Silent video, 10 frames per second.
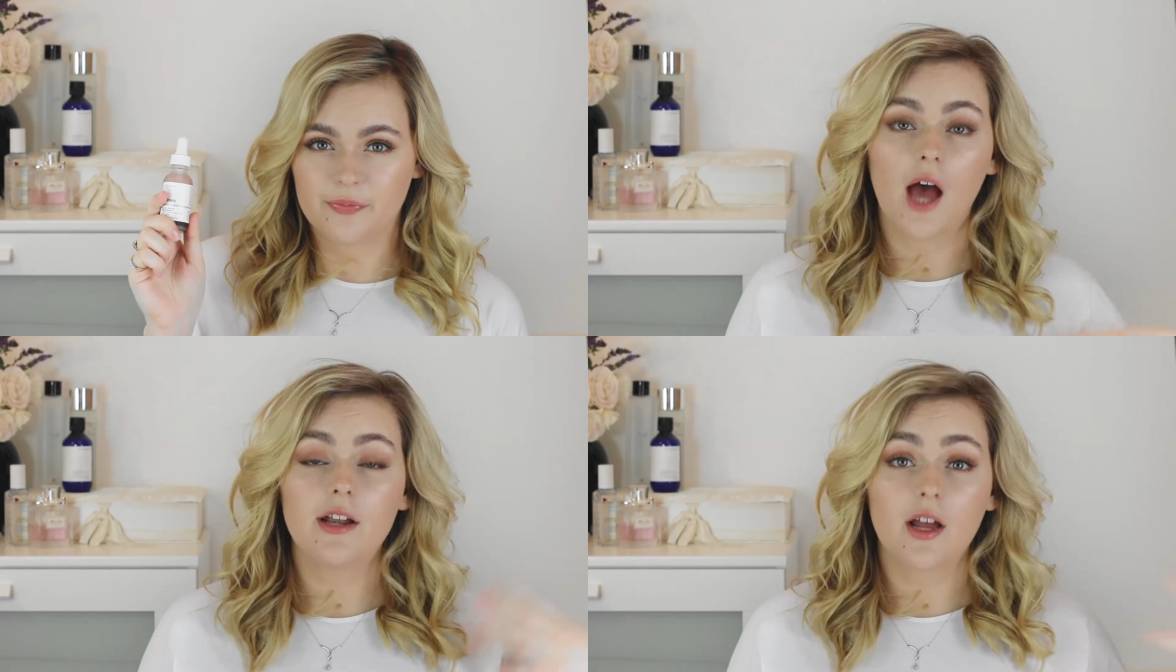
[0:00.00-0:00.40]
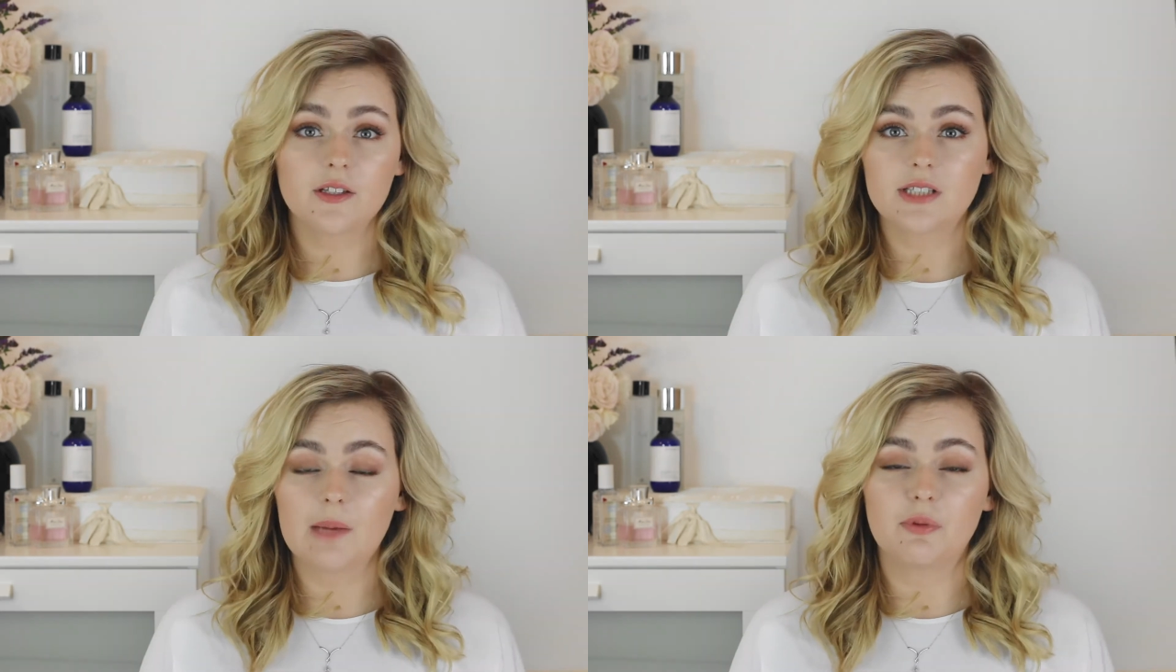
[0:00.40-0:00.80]

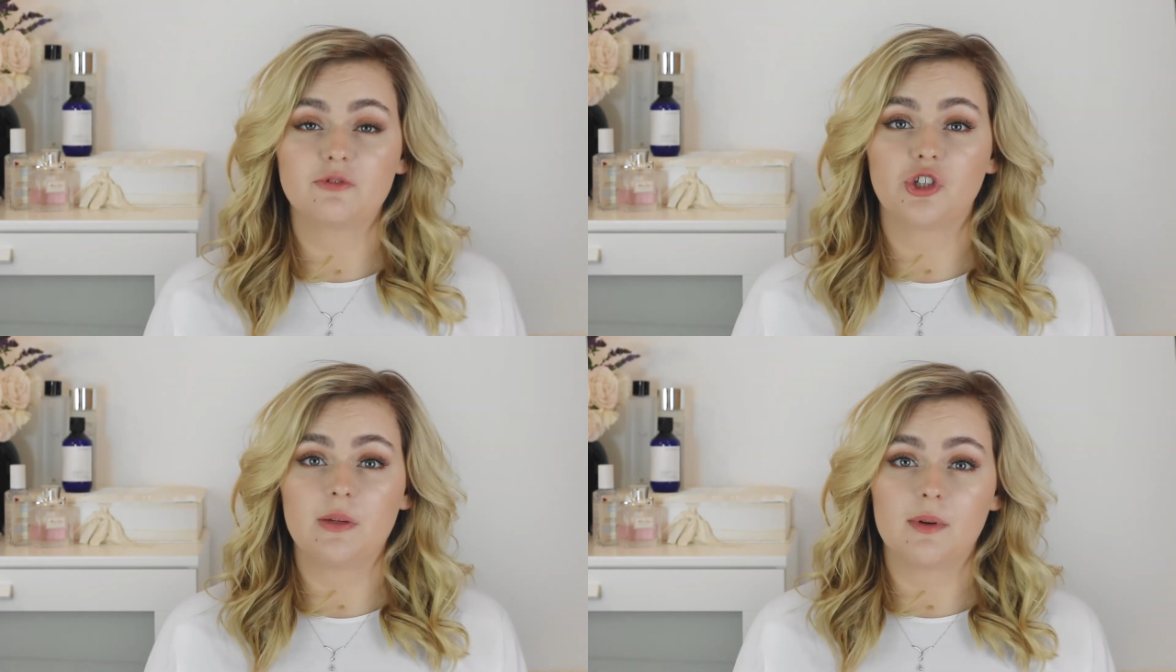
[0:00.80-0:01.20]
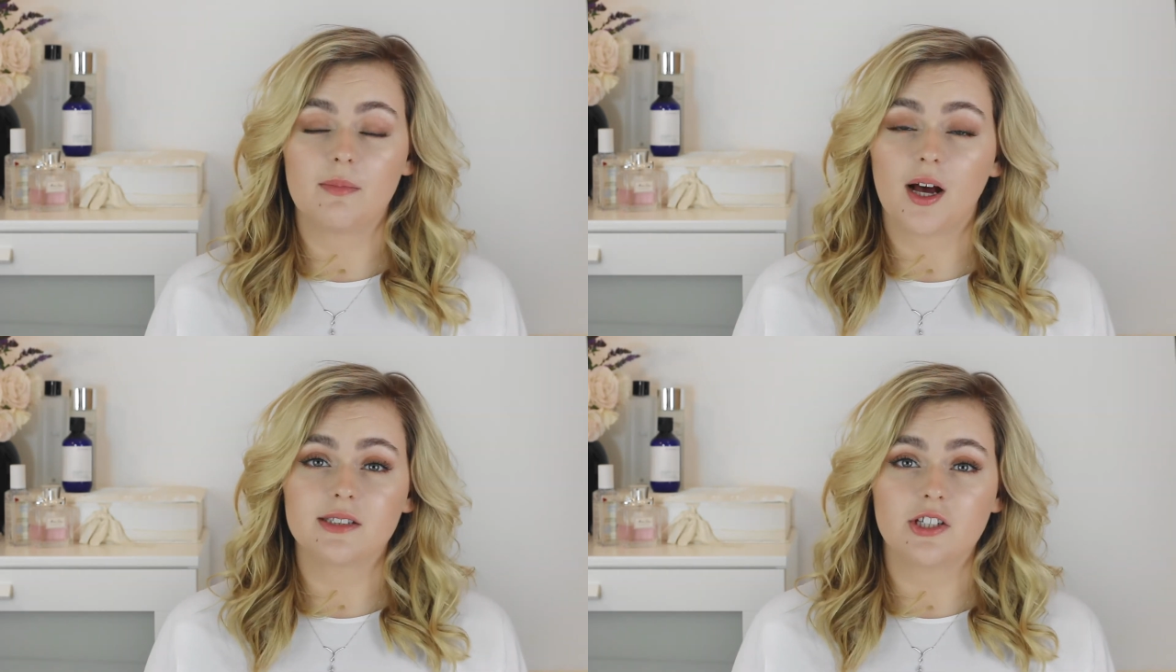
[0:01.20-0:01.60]
Another type of treatment
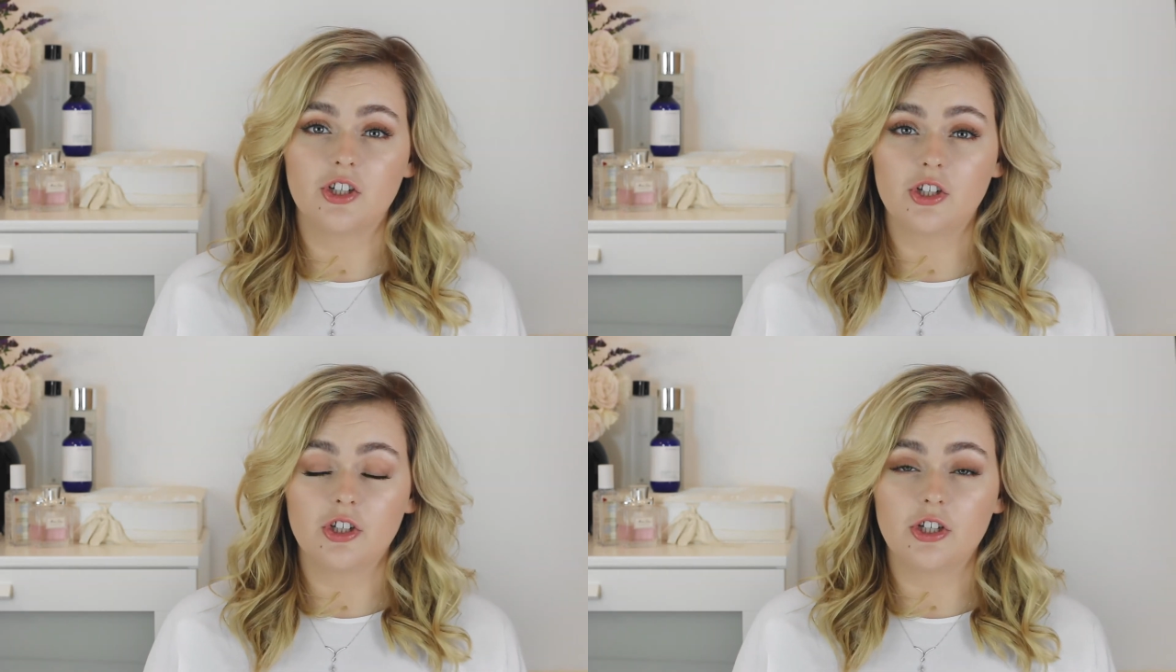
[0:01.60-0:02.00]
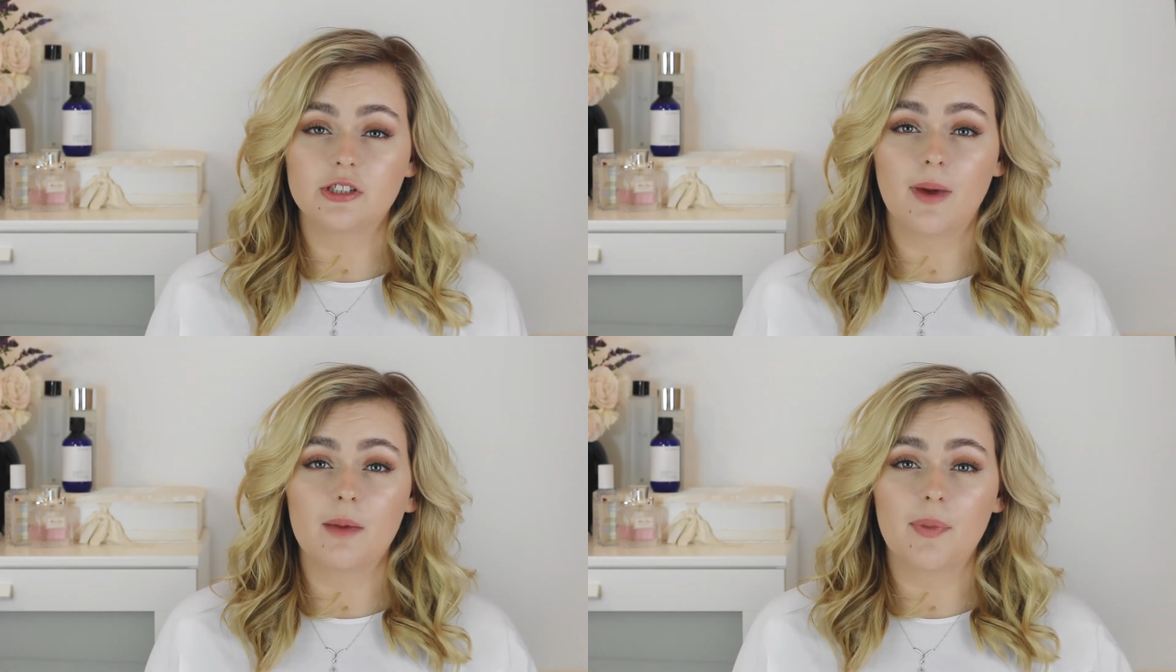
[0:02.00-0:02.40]
mask that you can
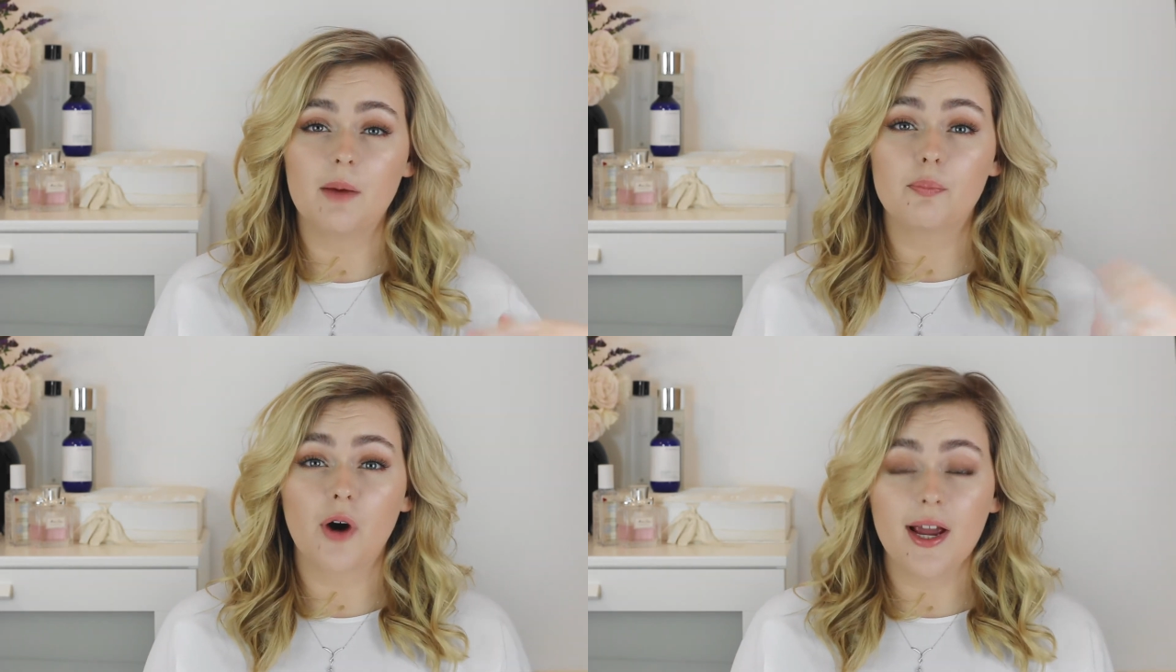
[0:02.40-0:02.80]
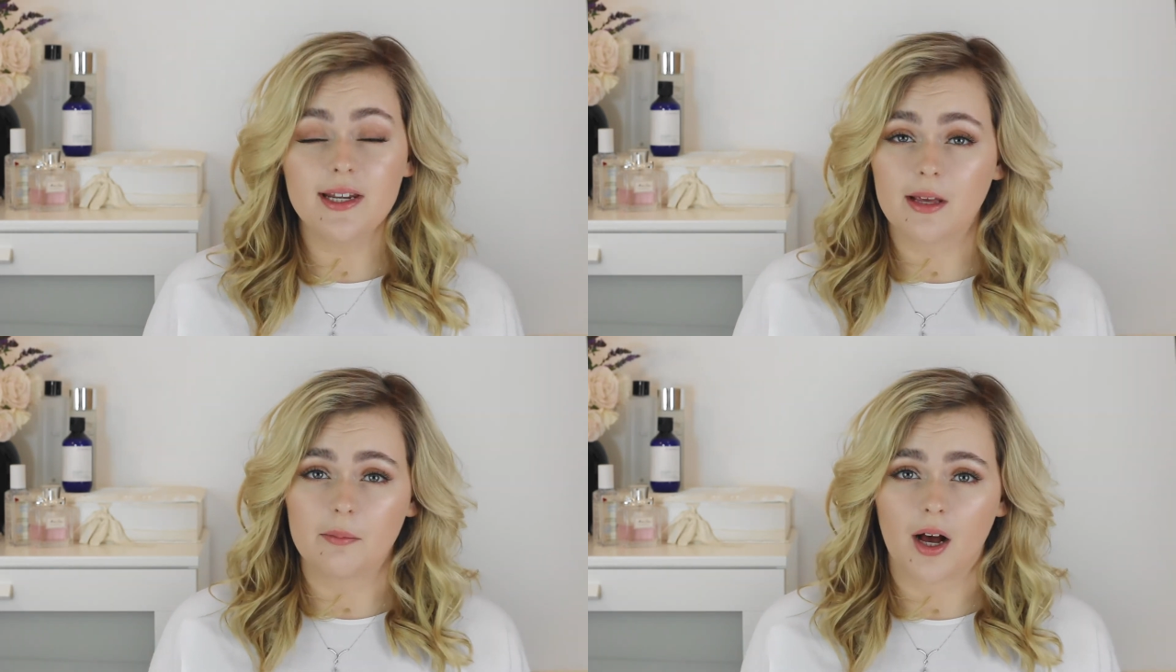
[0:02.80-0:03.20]
use might be a
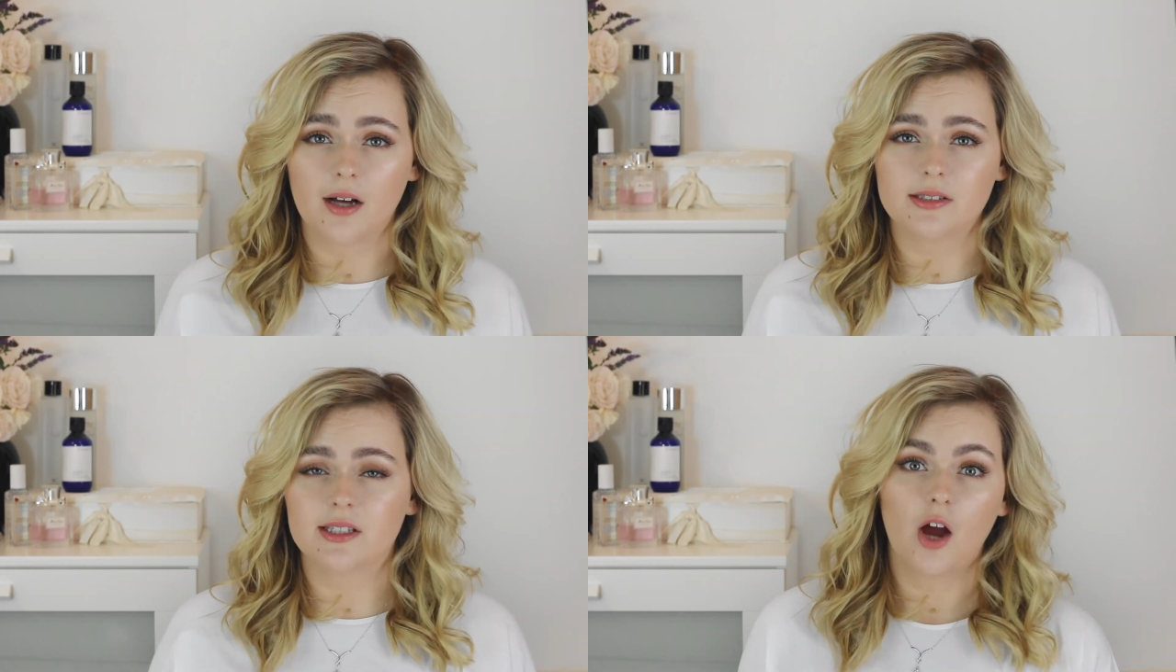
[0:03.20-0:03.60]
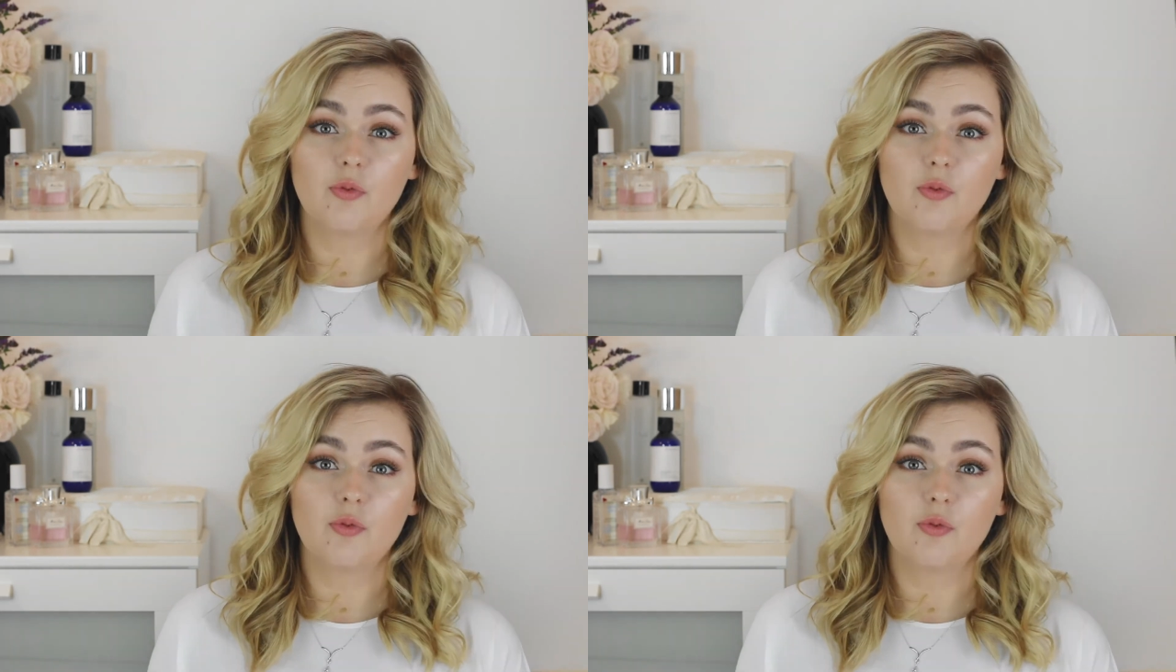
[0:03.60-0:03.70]
brightening mask. A